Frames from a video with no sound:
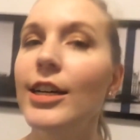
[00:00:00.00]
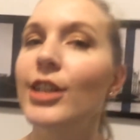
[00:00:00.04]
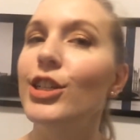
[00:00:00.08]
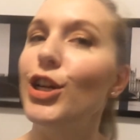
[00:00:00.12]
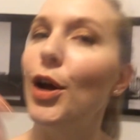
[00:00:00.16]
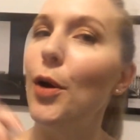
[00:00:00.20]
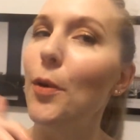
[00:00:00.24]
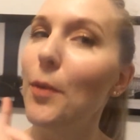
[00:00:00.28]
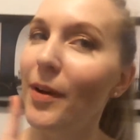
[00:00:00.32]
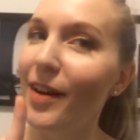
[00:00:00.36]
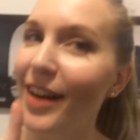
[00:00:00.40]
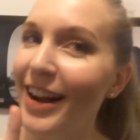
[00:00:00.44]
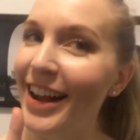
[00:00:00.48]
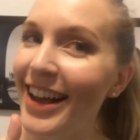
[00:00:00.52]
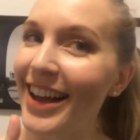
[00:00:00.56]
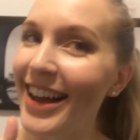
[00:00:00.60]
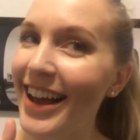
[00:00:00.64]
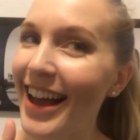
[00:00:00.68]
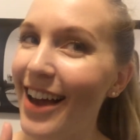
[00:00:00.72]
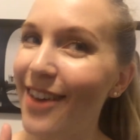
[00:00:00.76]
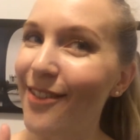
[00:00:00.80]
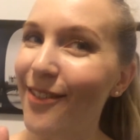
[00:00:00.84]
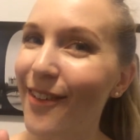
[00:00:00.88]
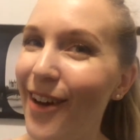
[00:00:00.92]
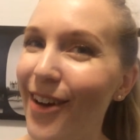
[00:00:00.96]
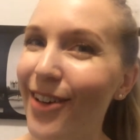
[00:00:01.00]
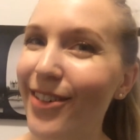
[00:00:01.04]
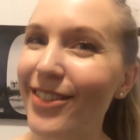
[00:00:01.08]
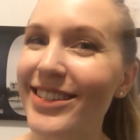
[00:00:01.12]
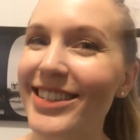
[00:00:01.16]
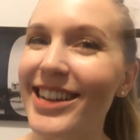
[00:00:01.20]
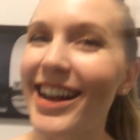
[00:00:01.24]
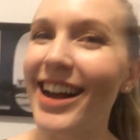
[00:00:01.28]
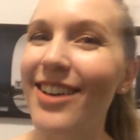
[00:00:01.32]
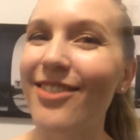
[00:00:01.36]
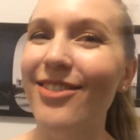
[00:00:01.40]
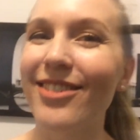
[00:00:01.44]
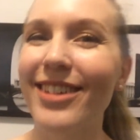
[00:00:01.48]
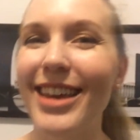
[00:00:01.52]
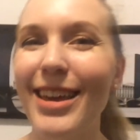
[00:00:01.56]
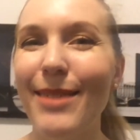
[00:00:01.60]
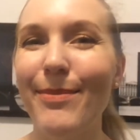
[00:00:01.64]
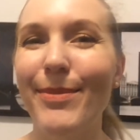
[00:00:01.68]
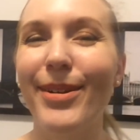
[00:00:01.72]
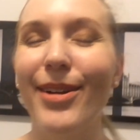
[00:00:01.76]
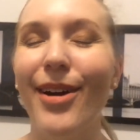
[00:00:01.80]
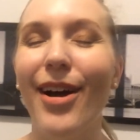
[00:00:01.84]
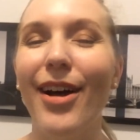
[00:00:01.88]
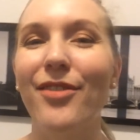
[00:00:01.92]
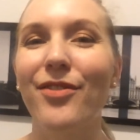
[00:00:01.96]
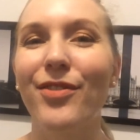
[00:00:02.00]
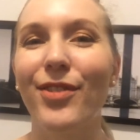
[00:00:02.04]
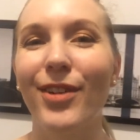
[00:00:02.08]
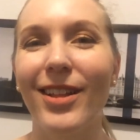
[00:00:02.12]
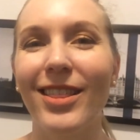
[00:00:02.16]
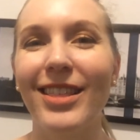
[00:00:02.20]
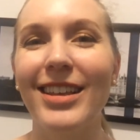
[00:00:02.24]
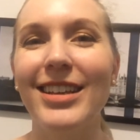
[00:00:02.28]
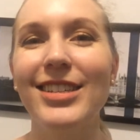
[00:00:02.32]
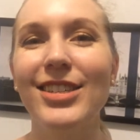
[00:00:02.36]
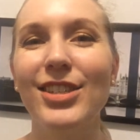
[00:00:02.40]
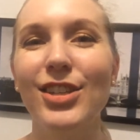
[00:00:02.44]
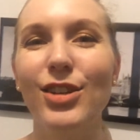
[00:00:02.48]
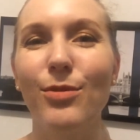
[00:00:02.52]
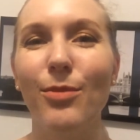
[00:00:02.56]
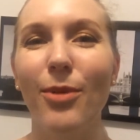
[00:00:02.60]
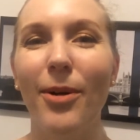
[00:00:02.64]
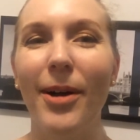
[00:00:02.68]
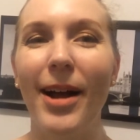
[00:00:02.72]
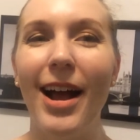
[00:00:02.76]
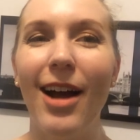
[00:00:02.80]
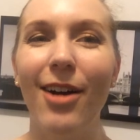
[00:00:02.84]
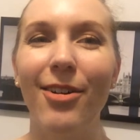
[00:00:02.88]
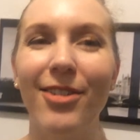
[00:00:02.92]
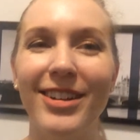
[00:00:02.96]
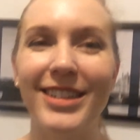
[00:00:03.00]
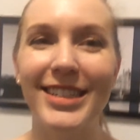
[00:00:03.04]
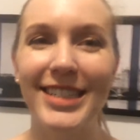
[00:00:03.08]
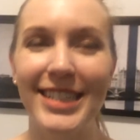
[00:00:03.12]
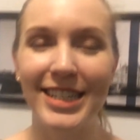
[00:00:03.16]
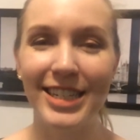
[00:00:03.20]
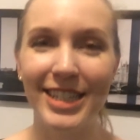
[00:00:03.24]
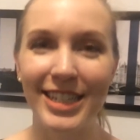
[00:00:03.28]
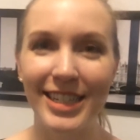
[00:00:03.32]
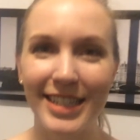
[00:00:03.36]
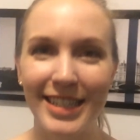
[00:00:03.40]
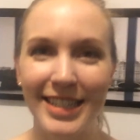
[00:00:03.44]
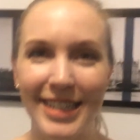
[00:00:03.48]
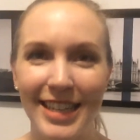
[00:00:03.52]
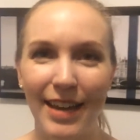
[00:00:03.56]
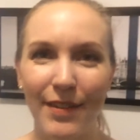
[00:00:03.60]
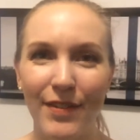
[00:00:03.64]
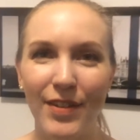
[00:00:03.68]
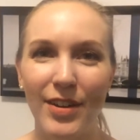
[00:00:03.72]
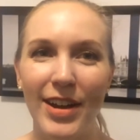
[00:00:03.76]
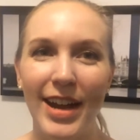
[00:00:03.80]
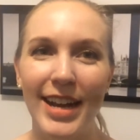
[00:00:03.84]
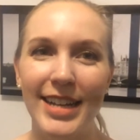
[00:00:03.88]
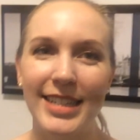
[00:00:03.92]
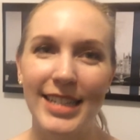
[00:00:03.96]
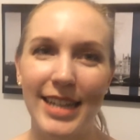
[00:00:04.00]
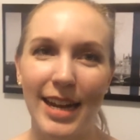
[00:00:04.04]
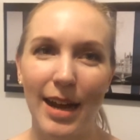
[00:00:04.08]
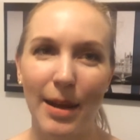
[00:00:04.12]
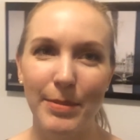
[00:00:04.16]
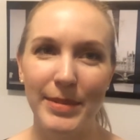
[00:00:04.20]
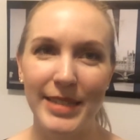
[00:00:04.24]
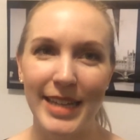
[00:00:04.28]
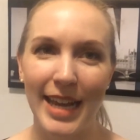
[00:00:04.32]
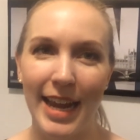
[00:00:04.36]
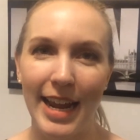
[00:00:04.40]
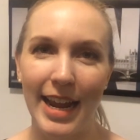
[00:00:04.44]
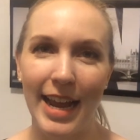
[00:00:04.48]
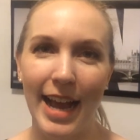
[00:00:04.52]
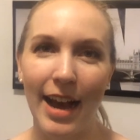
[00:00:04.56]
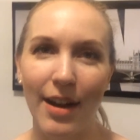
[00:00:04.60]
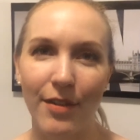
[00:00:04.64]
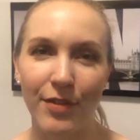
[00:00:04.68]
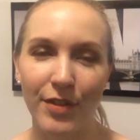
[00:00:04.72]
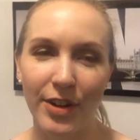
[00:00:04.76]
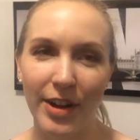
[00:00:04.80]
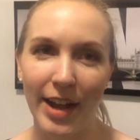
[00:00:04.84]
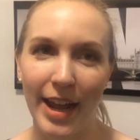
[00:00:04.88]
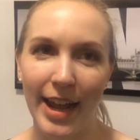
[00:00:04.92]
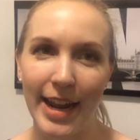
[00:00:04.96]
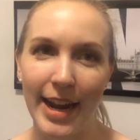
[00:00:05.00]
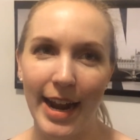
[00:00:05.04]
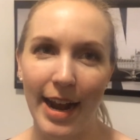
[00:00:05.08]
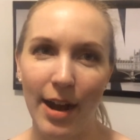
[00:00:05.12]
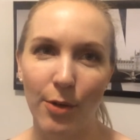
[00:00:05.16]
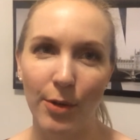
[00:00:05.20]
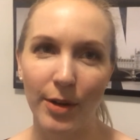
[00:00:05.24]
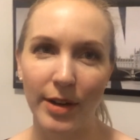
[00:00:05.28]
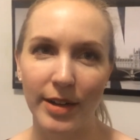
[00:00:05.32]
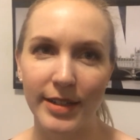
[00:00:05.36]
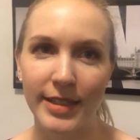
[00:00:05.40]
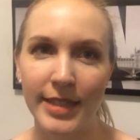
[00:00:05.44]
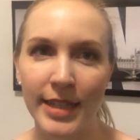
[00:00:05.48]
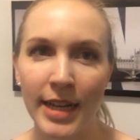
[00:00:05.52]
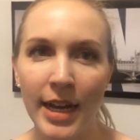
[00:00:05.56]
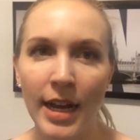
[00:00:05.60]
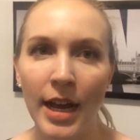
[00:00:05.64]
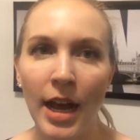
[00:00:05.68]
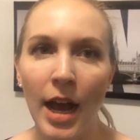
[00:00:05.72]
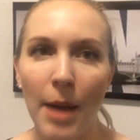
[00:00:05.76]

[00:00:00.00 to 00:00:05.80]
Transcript: Don't worry, I won't. I will keep it on for at least 2 more hours and just give you guys an update after 8 hours.